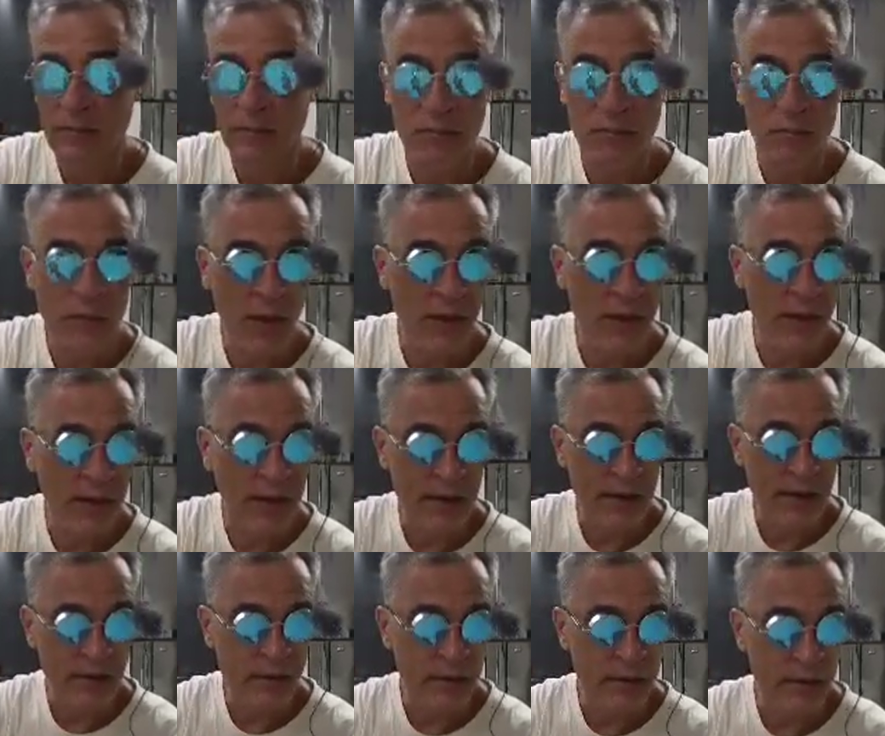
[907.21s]
None of the
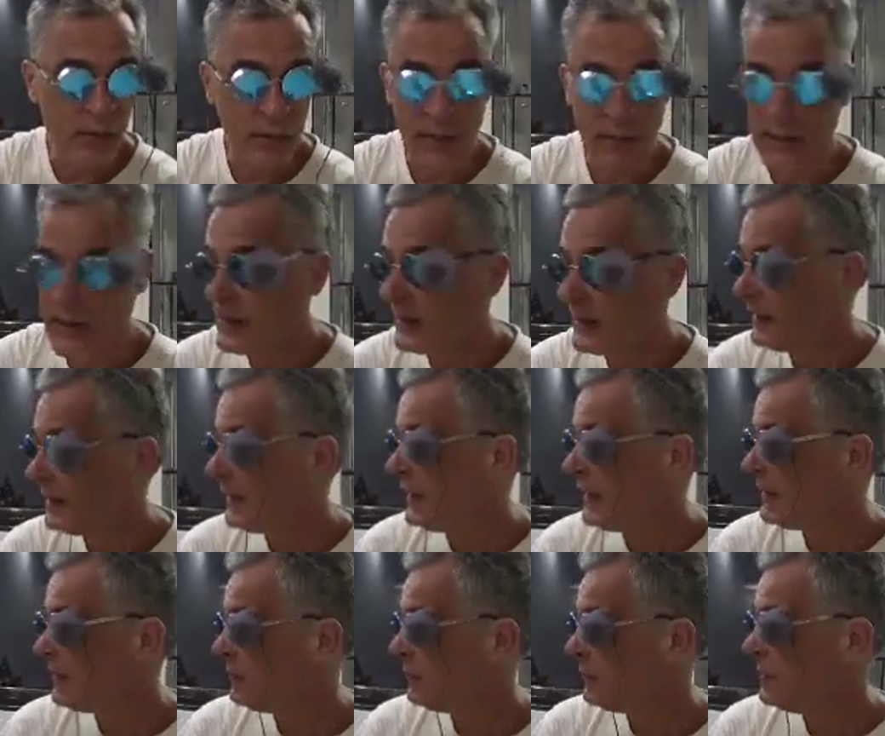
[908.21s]
houses were lit, and a
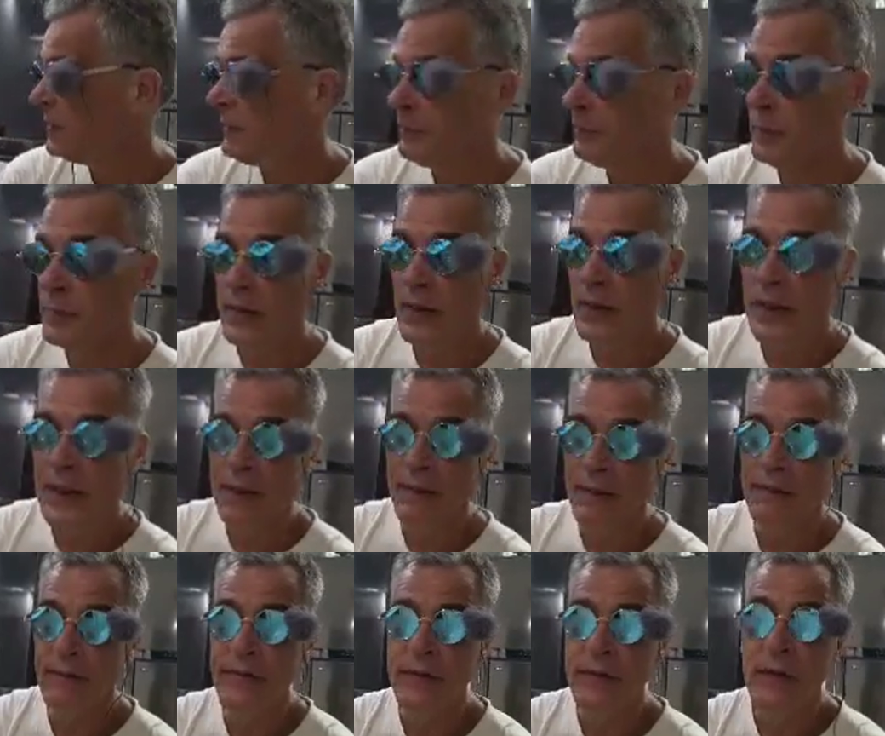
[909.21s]
lot of the people
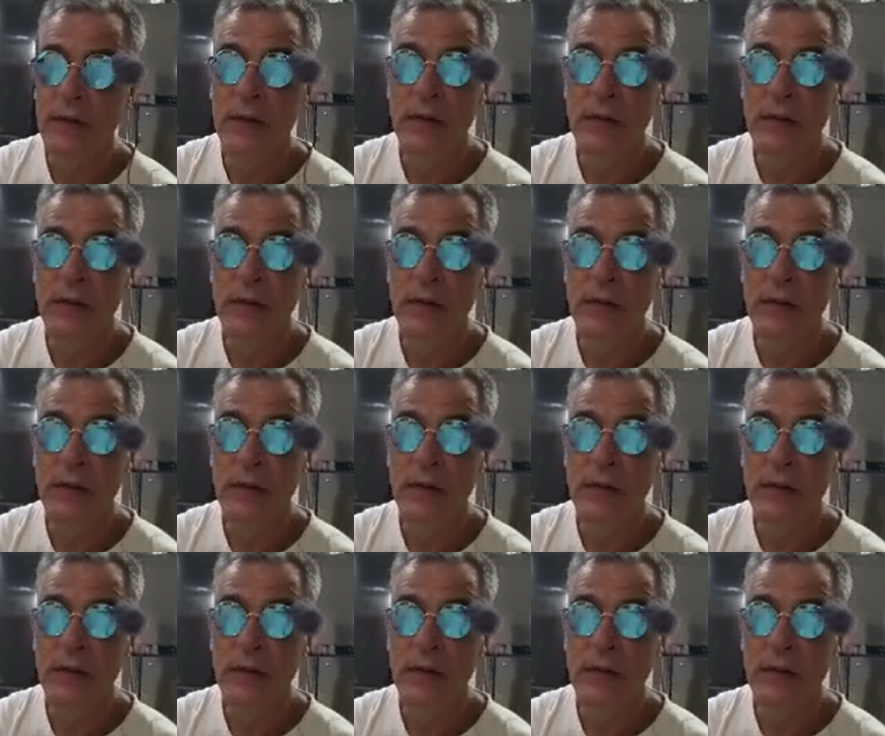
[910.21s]
have